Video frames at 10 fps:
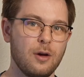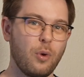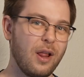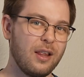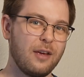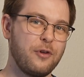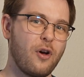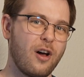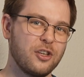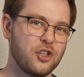Well, if
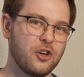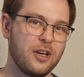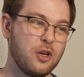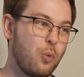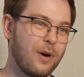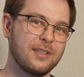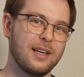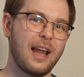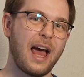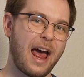you're unsure, you once
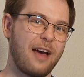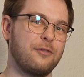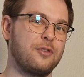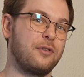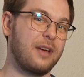again have to